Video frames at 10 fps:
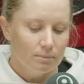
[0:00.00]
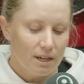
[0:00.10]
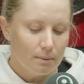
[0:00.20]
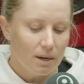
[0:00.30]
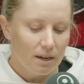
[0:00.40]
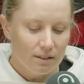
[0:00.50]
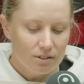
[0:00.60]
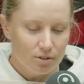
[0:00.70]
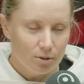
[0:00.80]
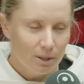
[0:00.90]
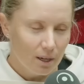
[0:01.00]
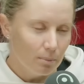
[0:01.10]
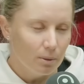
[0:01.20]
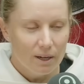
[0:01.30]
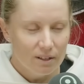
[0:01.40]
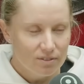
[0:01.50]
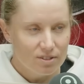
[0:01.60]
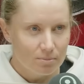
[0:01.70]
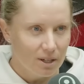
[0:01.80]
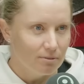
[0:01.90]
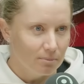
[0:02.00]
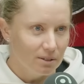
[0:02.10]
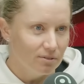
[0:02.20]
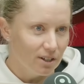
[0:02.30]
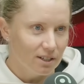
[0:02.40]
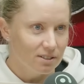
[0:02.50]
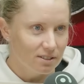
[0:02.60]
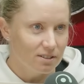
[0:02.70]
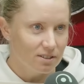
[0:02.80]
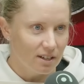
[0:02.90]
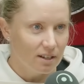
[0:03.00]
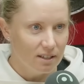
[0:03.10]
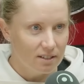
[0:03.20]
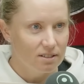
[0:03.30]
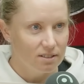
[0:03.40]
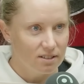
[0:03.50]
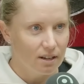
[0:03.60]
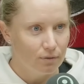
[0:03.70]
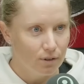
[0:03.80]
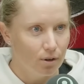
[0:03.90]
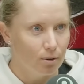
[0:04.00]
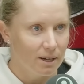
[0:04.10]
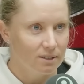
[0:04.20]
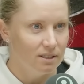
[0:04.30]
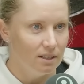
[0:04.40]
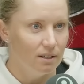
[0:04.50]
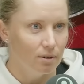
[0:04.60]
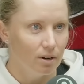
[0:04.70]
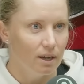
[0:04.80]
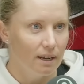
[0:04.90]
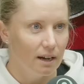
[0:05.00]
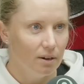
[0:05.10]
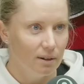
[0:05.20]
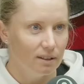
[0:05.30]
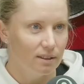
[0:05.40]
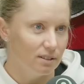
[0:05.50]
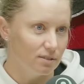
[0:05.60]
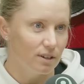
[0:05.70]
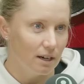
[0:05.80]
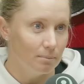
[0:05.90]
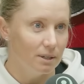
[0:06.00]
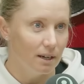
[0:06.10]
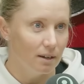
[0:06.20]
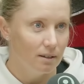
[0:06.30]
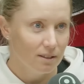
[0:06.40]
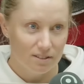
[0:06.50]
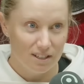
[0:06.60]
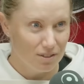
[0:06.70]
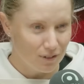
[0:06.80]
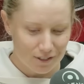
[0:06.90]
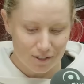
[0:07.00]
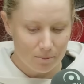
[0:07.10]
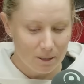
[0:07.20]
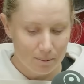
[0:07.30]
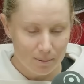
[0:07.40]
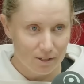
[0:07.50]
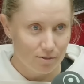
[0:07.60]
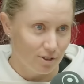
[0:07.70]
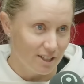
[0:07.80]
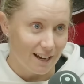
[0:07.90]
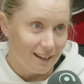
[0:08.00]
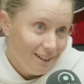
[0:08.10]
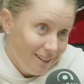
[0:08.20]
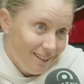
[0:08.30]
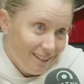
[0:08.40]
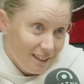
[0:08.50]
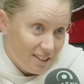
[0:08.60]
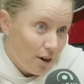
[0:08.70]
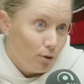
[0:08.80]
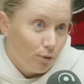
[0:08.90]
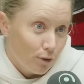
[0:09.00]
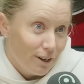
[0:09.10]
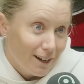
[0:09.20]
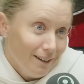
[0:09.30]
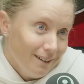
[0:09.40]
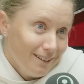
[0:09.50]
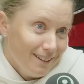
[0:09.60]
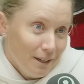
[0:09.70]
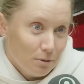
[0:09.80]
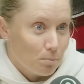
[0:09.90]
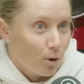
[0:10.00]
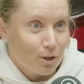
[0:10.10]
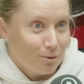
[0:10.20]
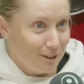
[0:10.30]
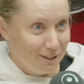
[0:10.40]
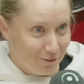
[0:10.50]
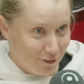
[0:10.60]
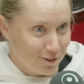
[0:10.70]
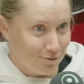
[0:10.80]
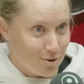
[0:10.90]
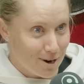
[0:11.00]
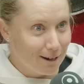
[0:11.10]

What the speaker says: take part in the tournament, I'd be waiting for some government advices to say, yes, it's safe to go back to India right now and things have calmed down. The ceasefire's only been in place for a day. It's held for a day. It was broken within the first 4